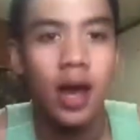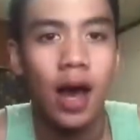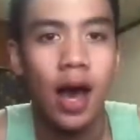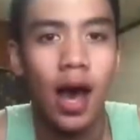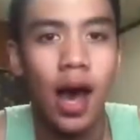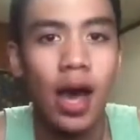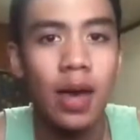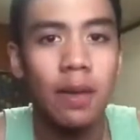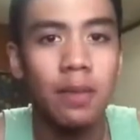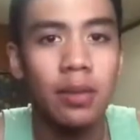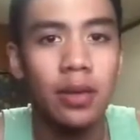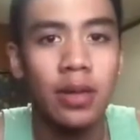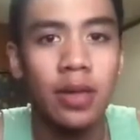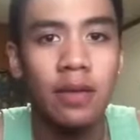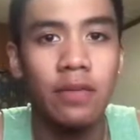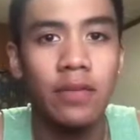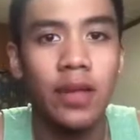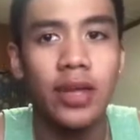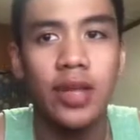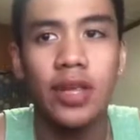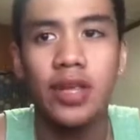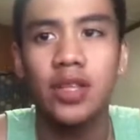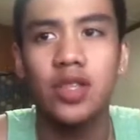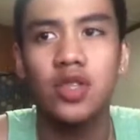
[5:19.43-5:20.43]
I believe
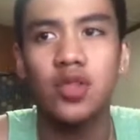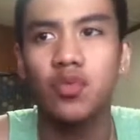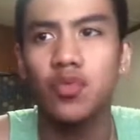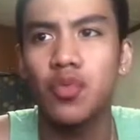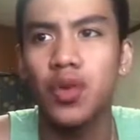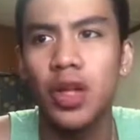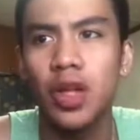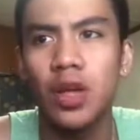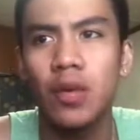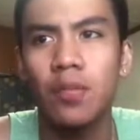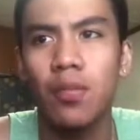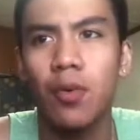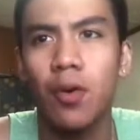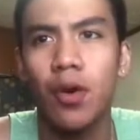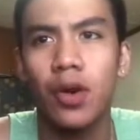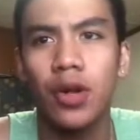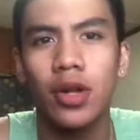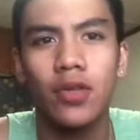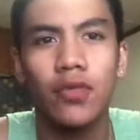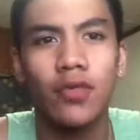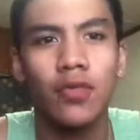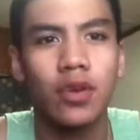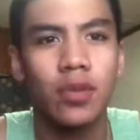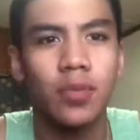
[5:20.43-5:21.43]
that it is really
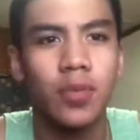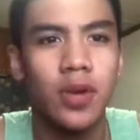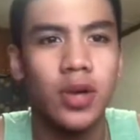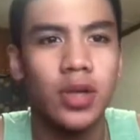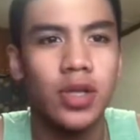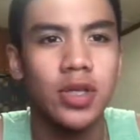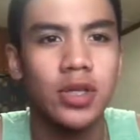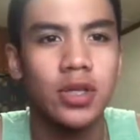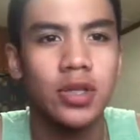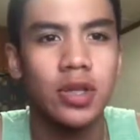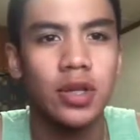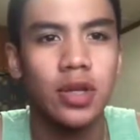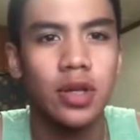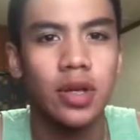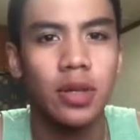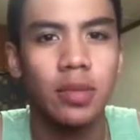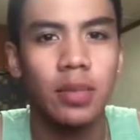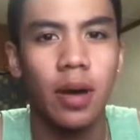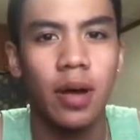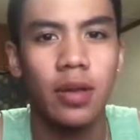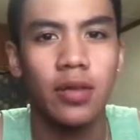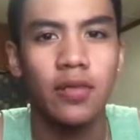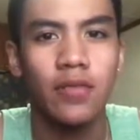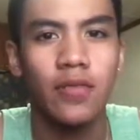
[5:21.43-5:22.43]
important for a person to learn
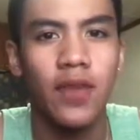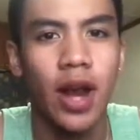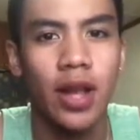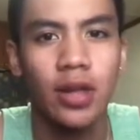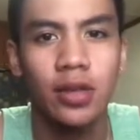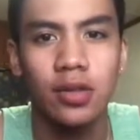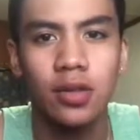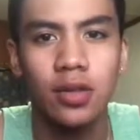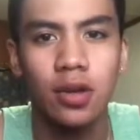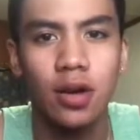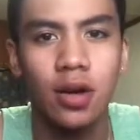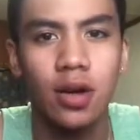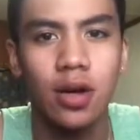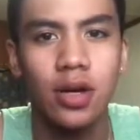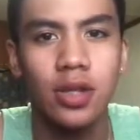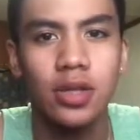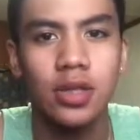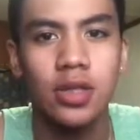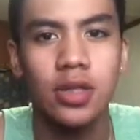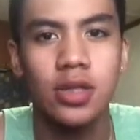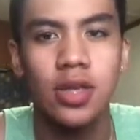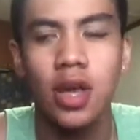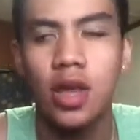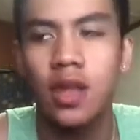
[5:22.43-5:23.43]
about fractal
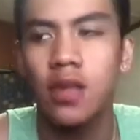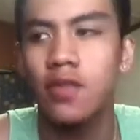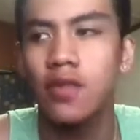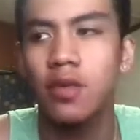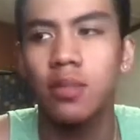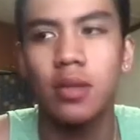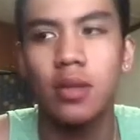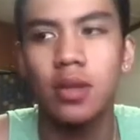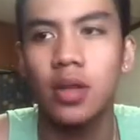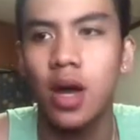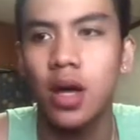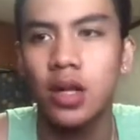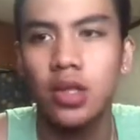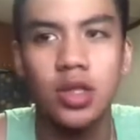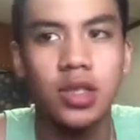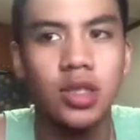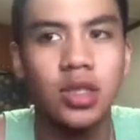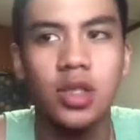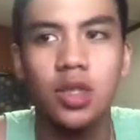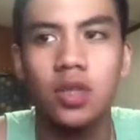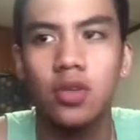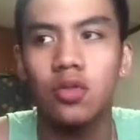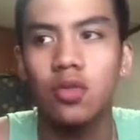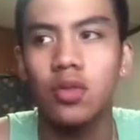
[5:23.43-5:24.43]
arts, Fibonacci
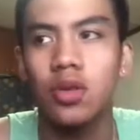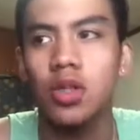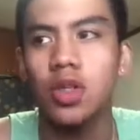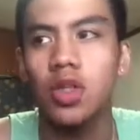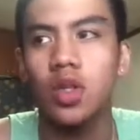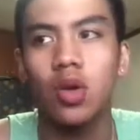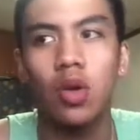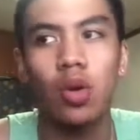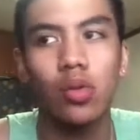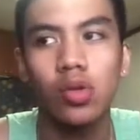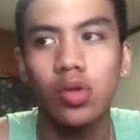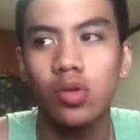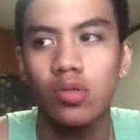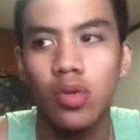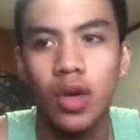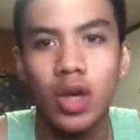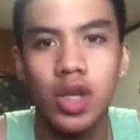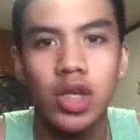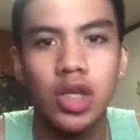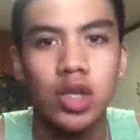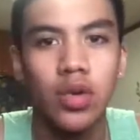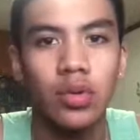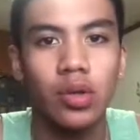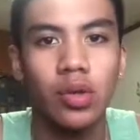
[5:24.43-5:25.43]
sequence, the golden
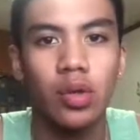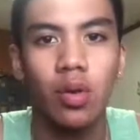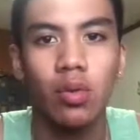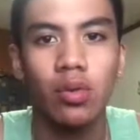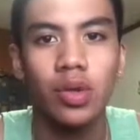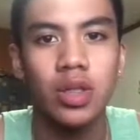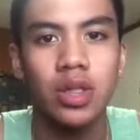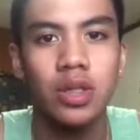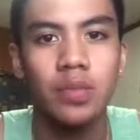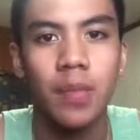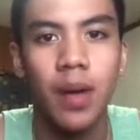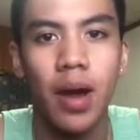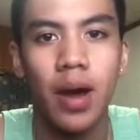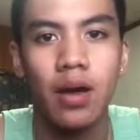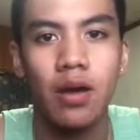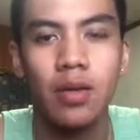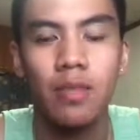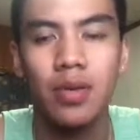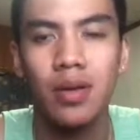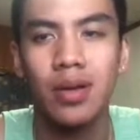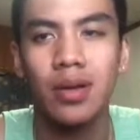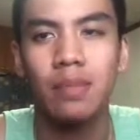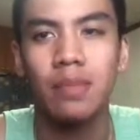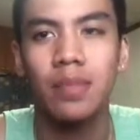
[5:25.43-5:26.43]
ratio, and the golden
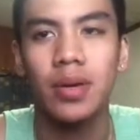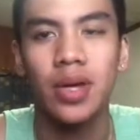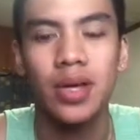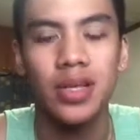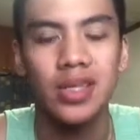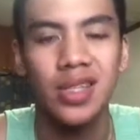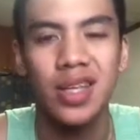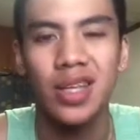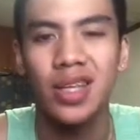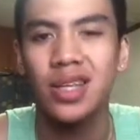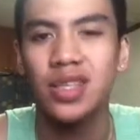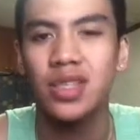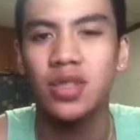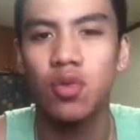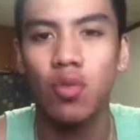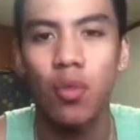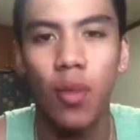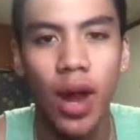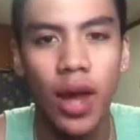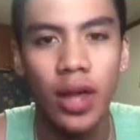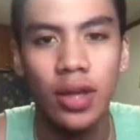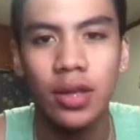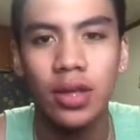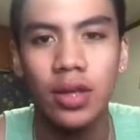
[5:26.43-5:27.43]
spiral because it is
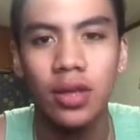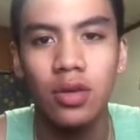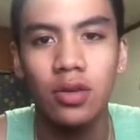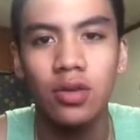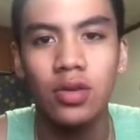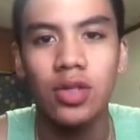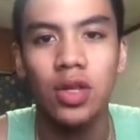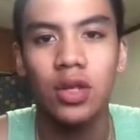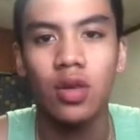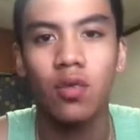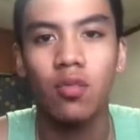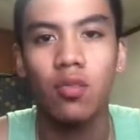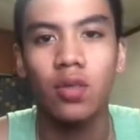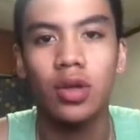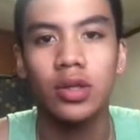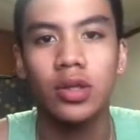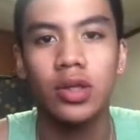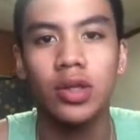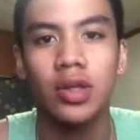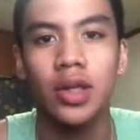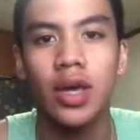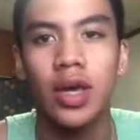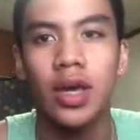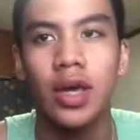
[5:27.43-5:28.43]
widely used in our world
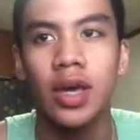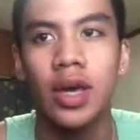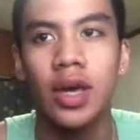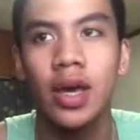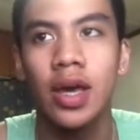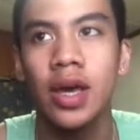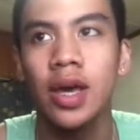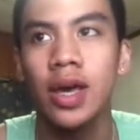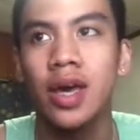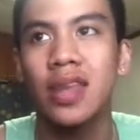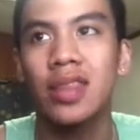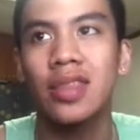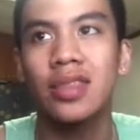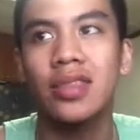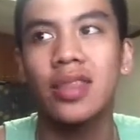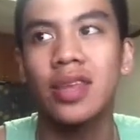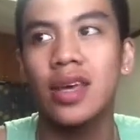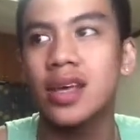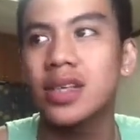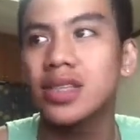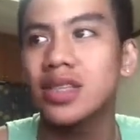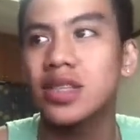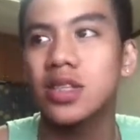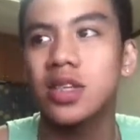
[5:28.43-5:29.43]
today in
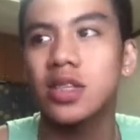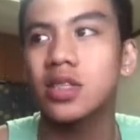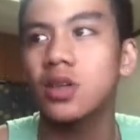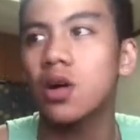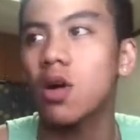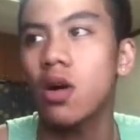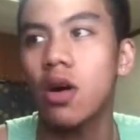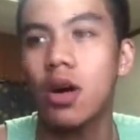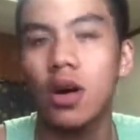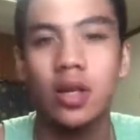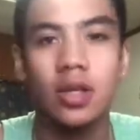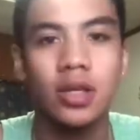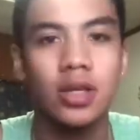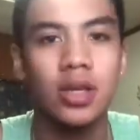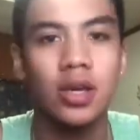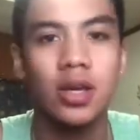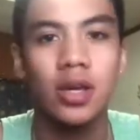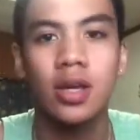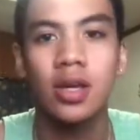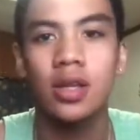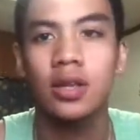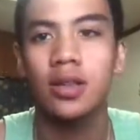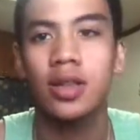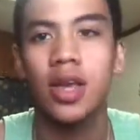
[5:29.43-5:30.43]
things such as art,
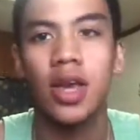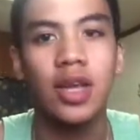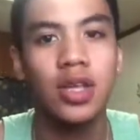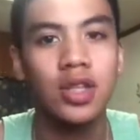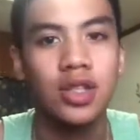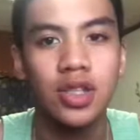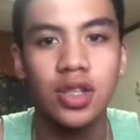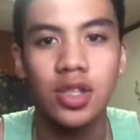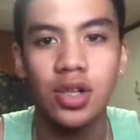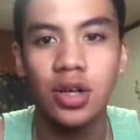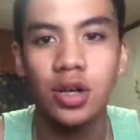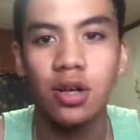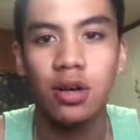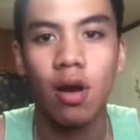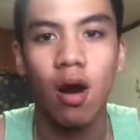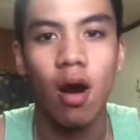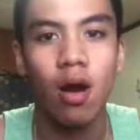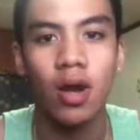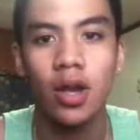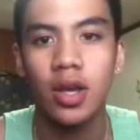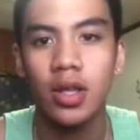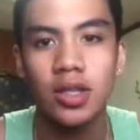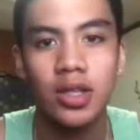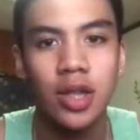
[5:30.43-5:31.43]
nature,
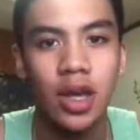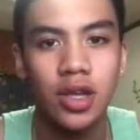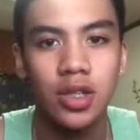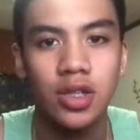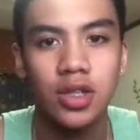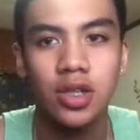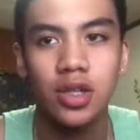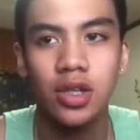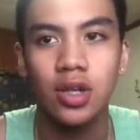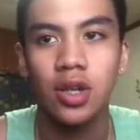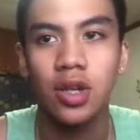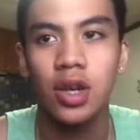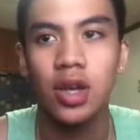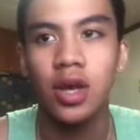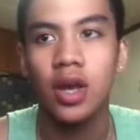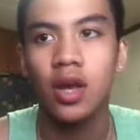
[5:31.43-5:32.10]
architecture,